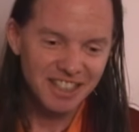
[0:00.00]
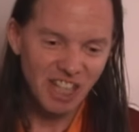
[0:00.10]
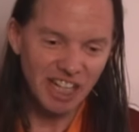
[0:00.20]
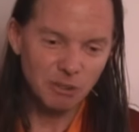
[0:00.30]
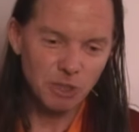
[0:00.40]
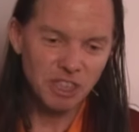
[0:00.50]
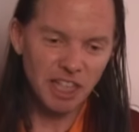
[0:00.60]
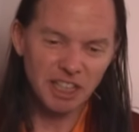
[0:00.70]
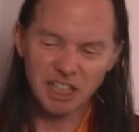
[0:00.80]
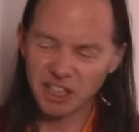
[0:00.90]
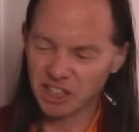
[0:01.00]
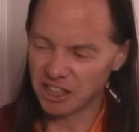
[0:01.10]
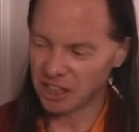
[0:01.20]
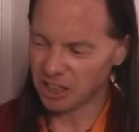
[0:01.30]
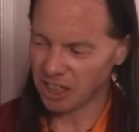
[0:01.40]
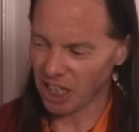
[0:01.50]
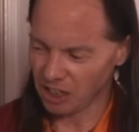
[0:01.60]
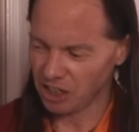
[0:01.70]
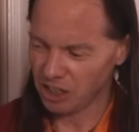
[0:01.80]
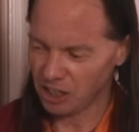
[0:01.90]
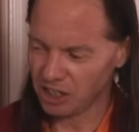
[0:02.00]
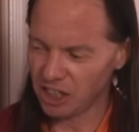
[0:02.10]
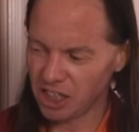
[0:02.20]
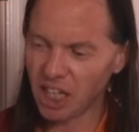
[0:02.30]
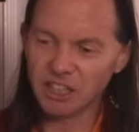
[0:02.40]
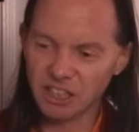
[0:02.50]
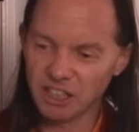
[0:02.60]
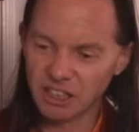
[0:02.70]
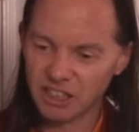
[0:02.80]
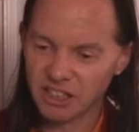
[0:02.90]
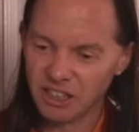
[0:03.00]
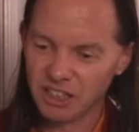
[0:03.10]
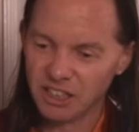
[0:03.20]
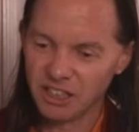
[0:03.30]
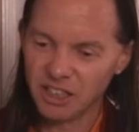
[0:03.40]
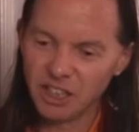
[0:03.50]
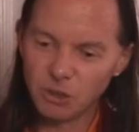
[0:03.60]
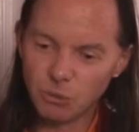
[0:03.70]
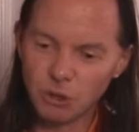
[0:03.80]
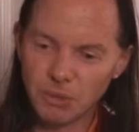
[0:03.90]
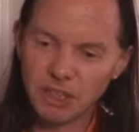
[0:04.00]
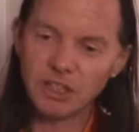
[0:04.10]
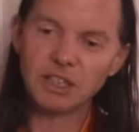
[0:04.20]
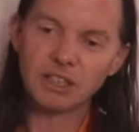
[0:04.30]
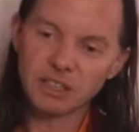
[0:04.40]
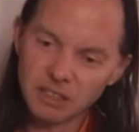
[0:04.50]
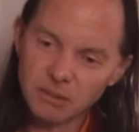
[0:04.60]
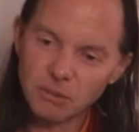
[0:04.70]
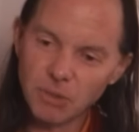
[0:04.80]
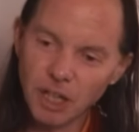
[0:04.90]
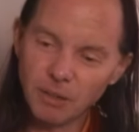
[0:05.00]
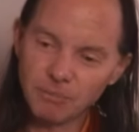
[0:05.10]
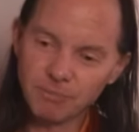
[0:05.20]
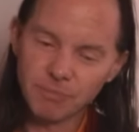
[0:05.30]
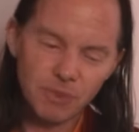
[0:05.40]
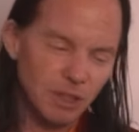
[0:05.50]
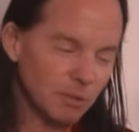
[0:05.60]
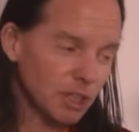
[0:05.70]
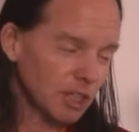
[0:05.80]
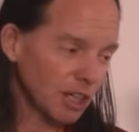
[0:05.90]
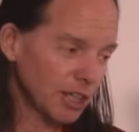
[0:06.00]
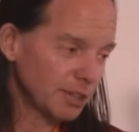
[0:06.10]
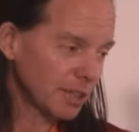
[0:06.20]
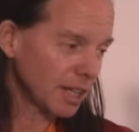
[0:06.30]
Like we say in English, I think, catch, the seed catches in the womb. And then there's, um, what do you call it?